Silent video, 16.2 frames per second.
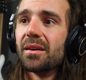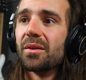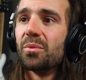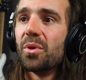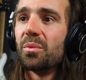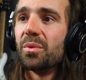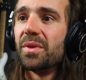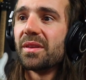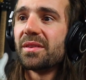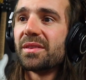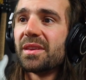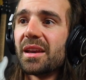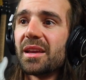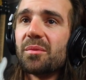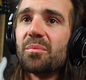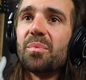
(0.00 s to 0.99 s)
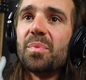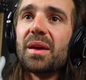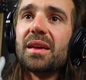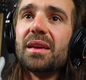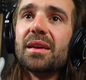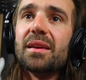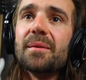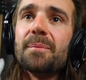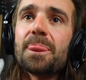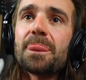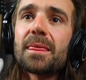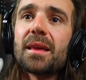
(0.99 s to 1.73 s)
what would the setting be?